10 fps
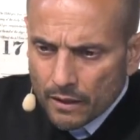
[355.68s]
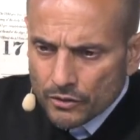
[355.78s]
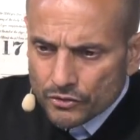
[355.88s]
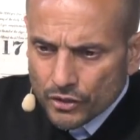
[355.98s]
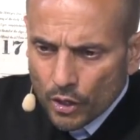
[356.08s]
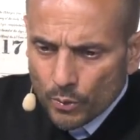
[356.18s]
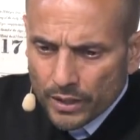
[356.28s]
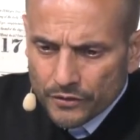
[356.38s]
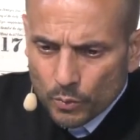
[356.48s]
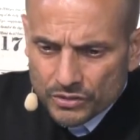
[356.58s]
So
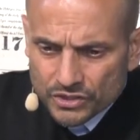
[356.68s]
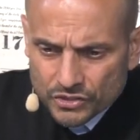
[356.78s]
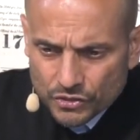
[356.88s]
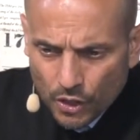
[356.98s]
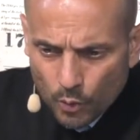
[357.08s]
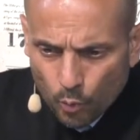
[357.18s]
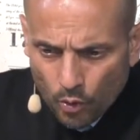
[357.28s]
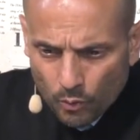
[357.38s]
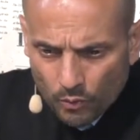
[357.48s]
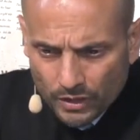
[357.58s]
if you wanted to know what
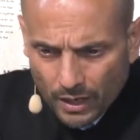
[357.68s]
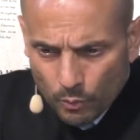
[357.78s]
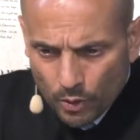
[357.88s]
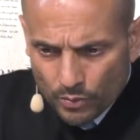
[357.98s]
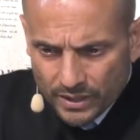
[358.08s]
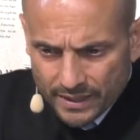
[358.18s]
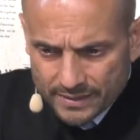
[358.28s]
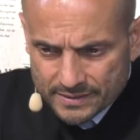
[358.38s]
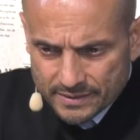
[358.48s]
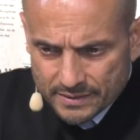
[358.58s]
that world is,